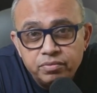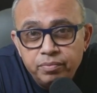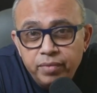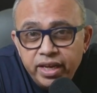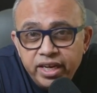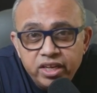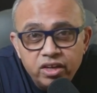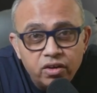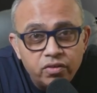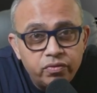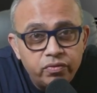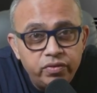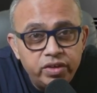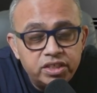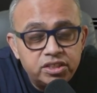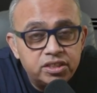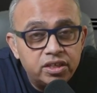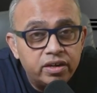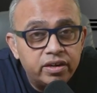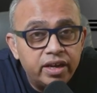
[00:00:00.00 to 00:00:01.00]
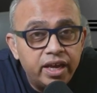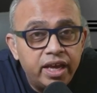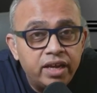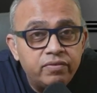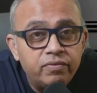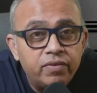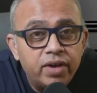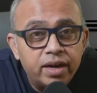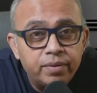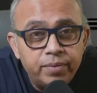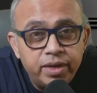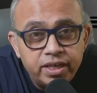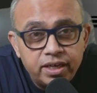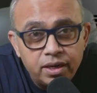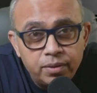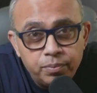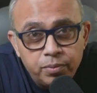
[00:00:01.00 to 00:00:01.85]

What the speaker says: many of which are environmental